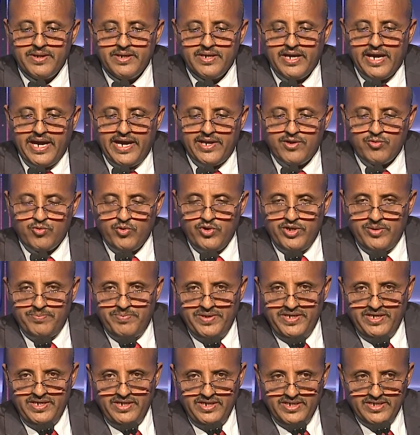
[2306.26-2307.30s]
And we'll
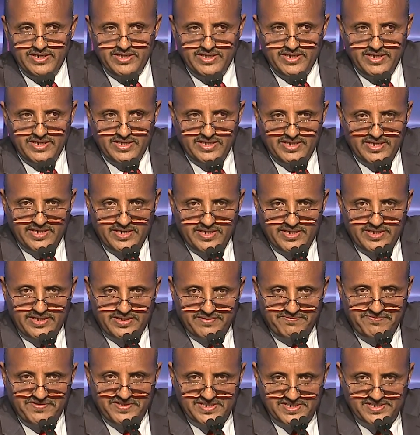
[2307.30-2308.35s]
be the
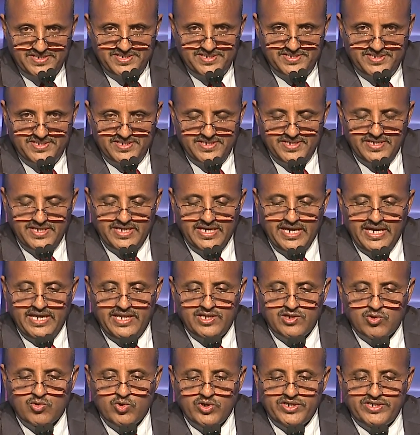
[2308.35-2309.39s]
first in
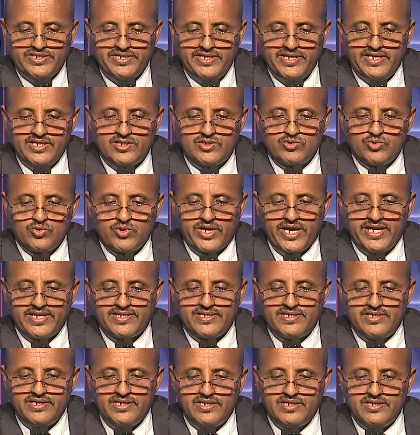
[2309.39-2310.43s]
the continent to get